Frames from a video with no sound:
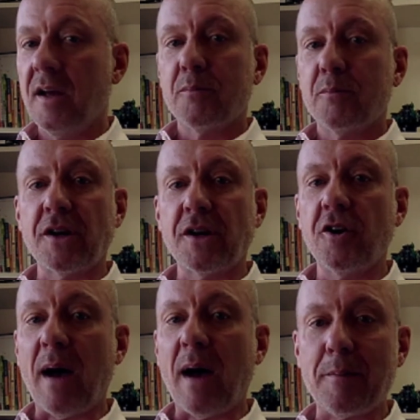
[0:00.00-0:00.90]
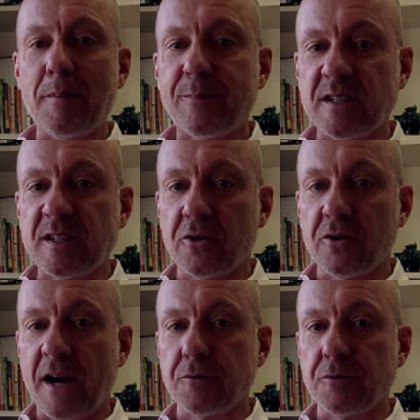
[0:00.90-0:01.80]
President Obama supports
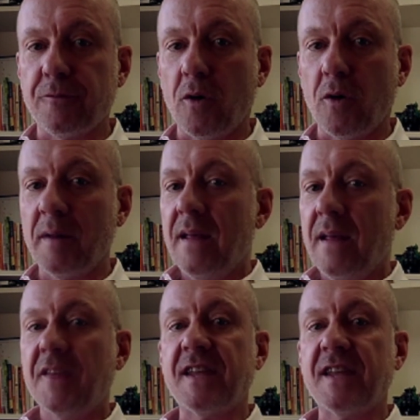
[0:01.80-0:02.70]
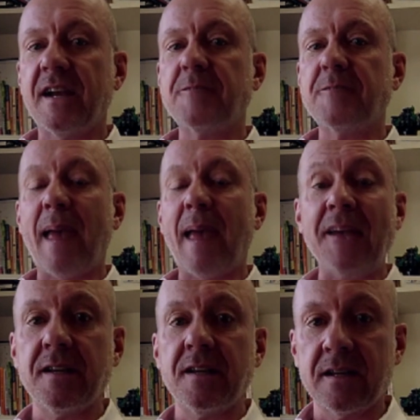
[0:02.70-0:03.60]
immigration reform. The Senate has
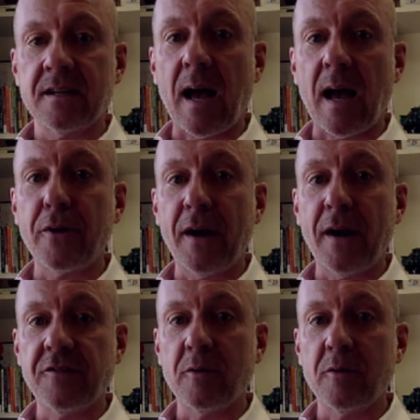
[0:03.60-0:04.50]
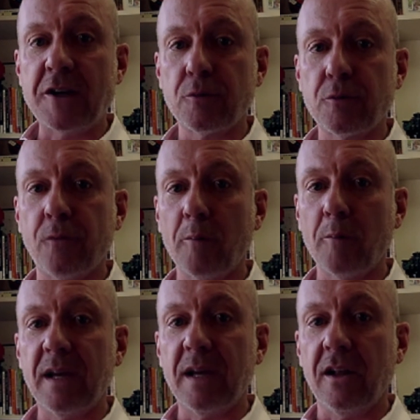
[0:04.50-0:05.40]
passed a comprehensive immigration reform
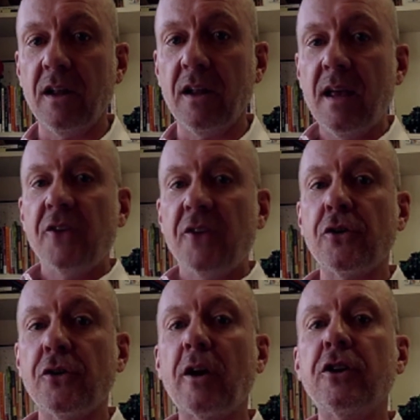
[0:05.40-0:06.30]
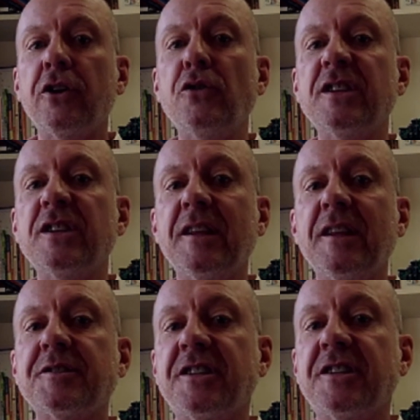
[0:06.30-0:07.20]
bill. So they're using
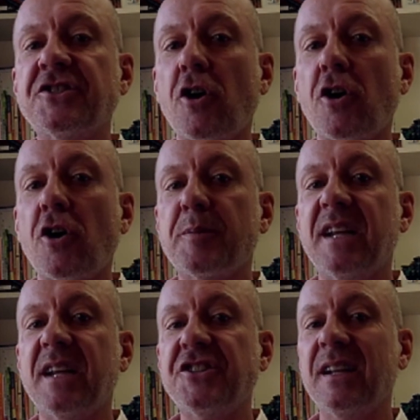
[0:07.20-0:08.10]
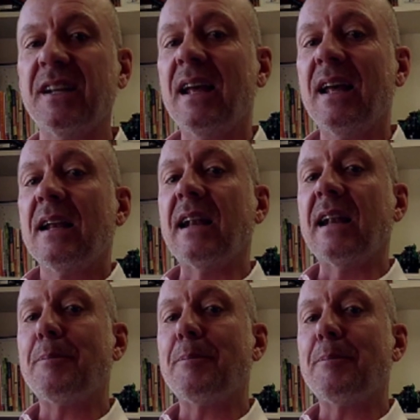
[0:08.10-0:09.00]
this discharge petition
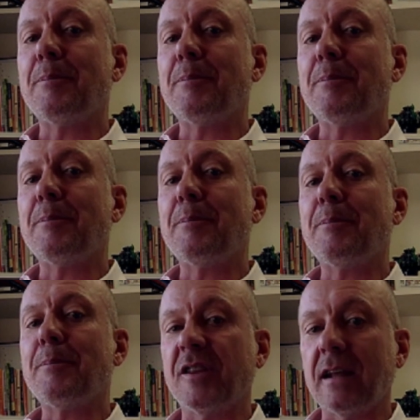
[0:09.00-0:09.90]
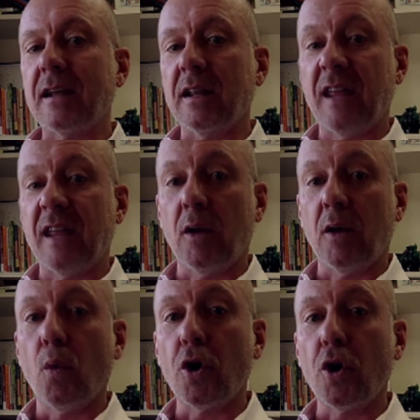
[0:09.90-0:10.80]
not because they believe that it'll
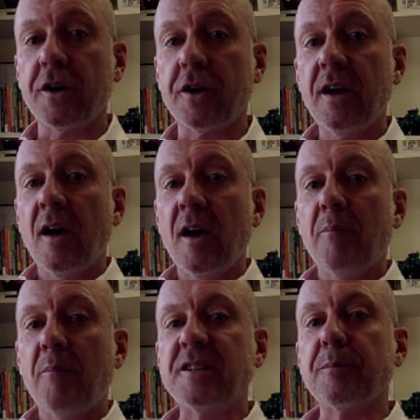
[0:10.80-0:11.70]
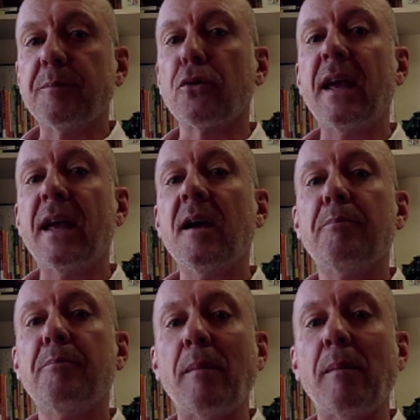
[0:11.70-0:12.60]
work, but to bring
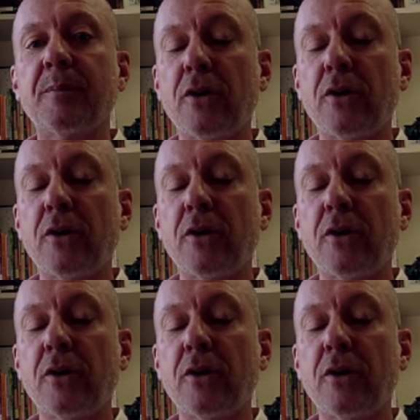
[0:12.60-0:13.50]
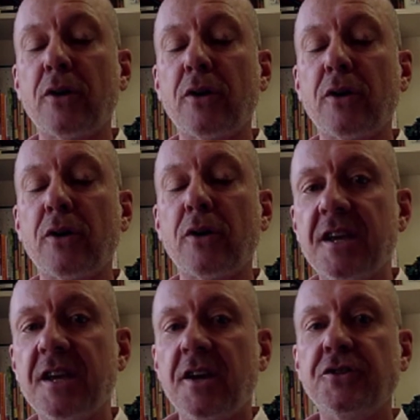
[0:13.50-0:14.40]
public pressure against the Republicans
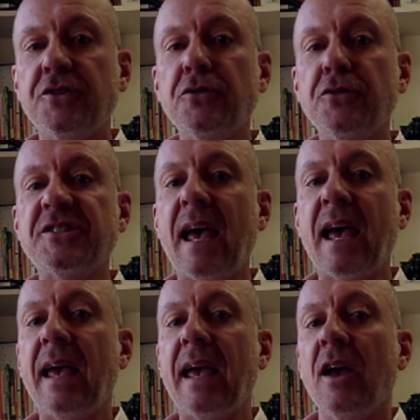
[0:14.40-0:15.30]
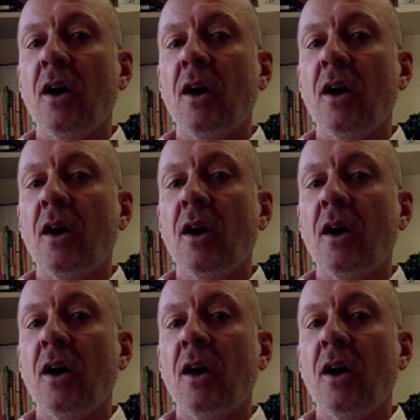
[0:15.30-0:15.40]
to say